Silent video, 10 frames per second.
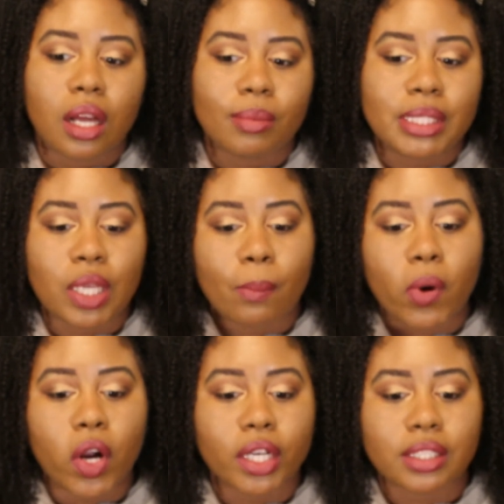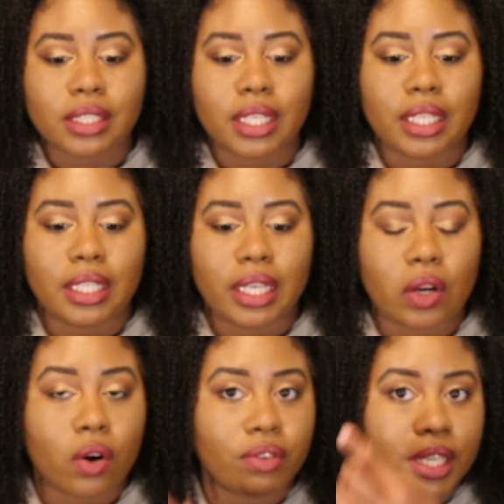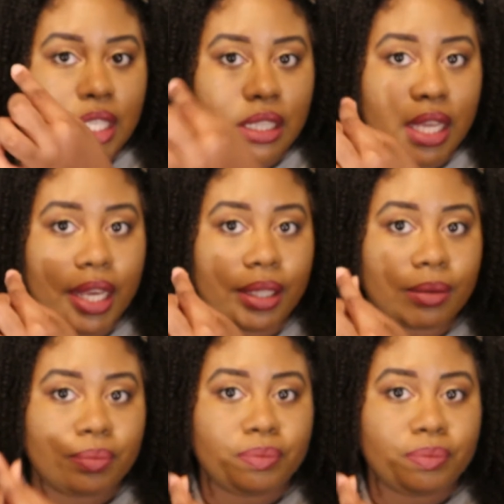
some parts can get already like